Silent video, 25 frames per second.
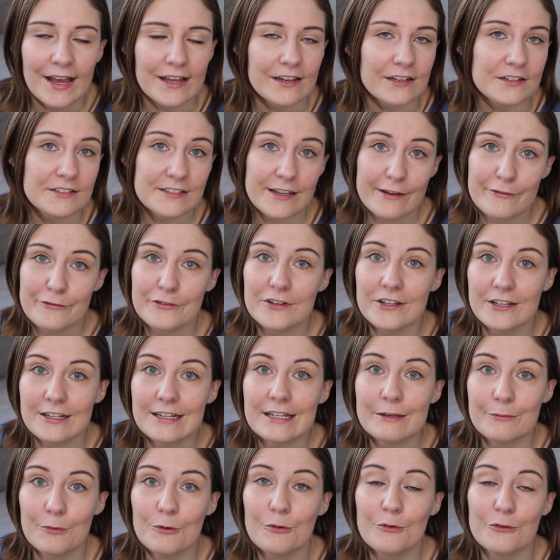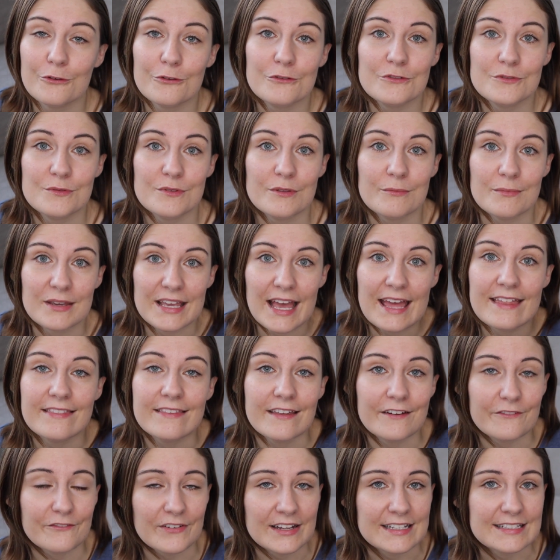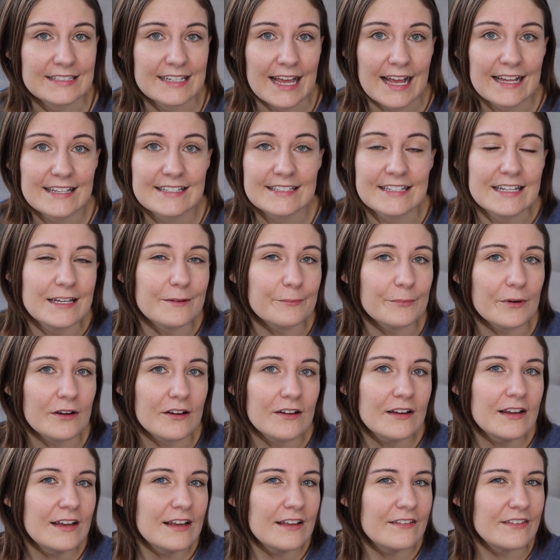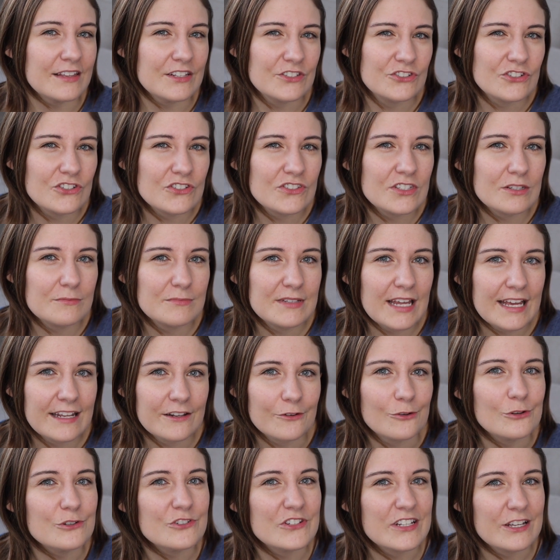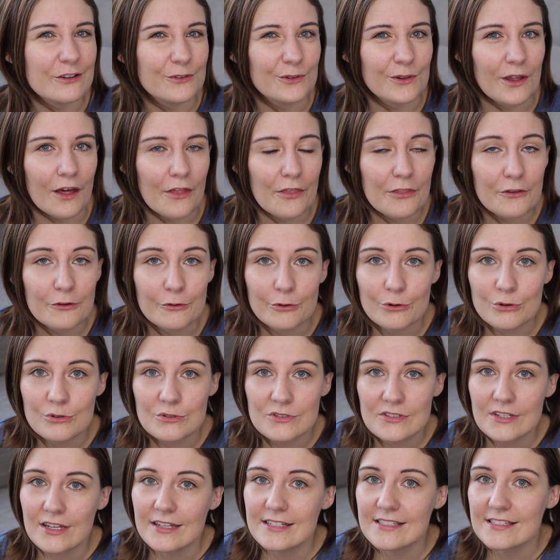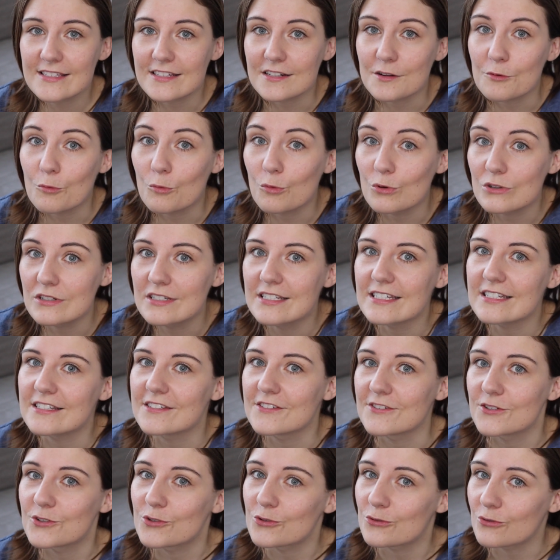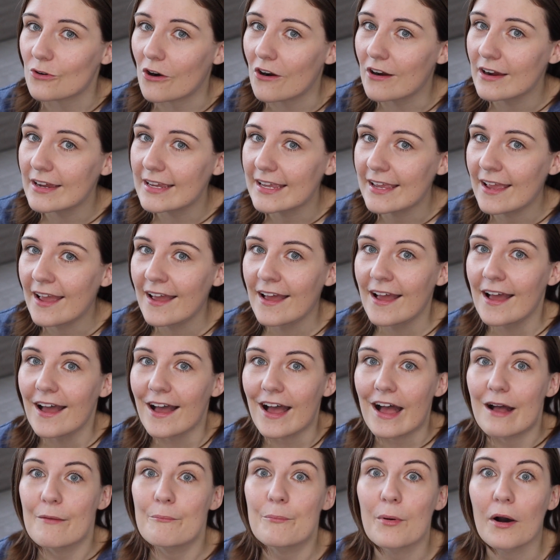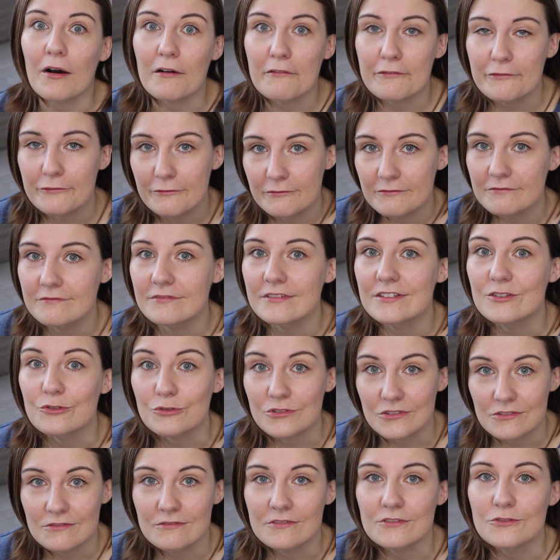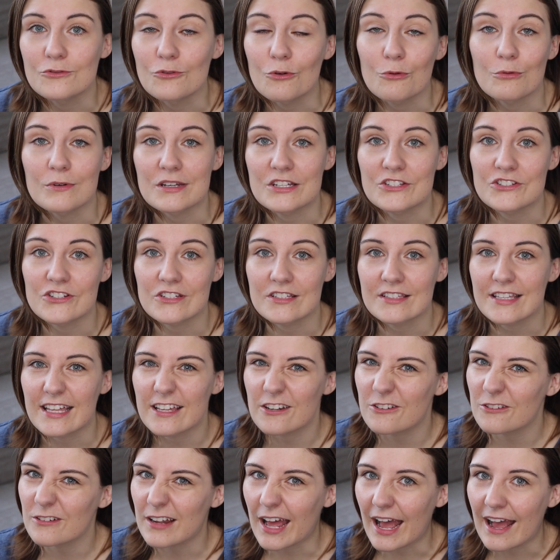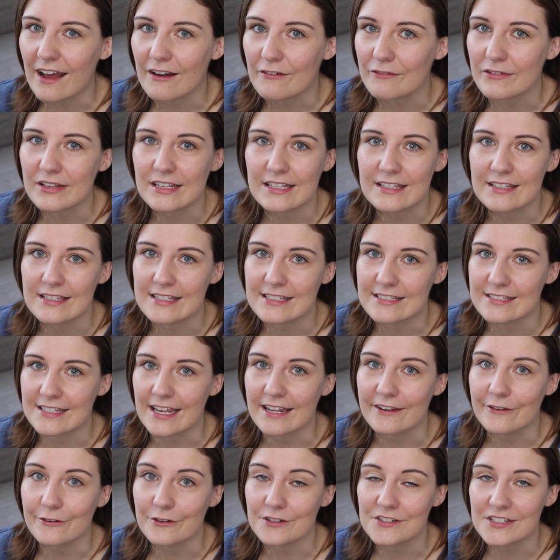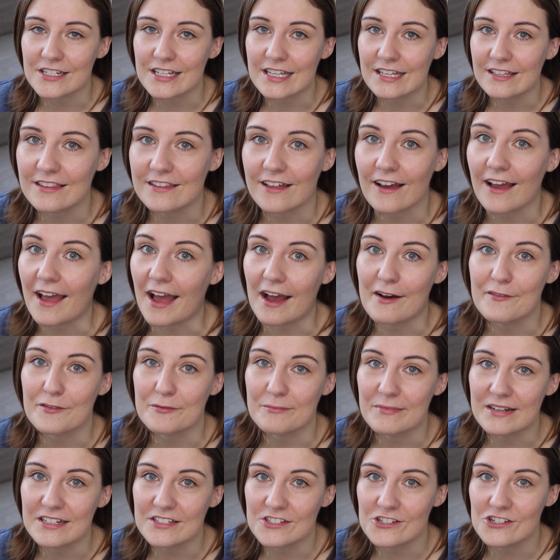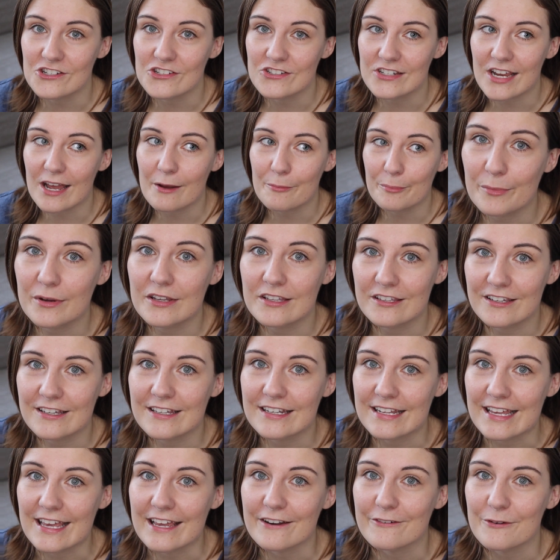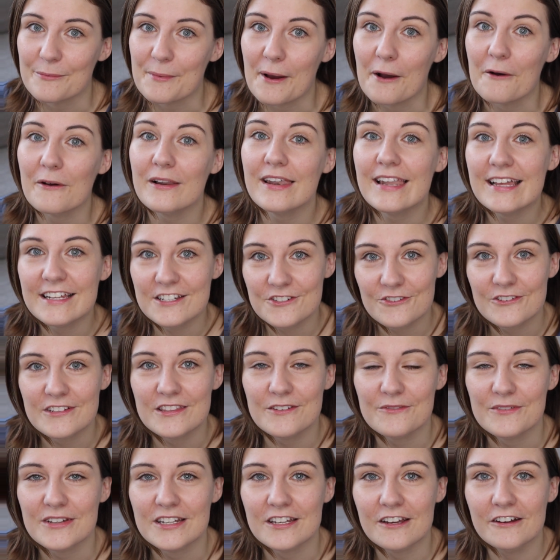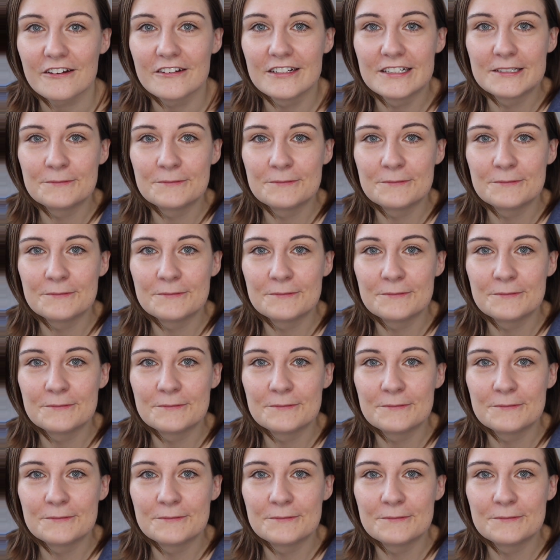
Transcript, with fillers: and I definitely will cruise with them again. They're fantastic, but there's just some technology on other cruise lines that I wanted to try above Norwegian. They don't have any of this technology that I haven't mentioned yet, but you're going to hear about later in the video.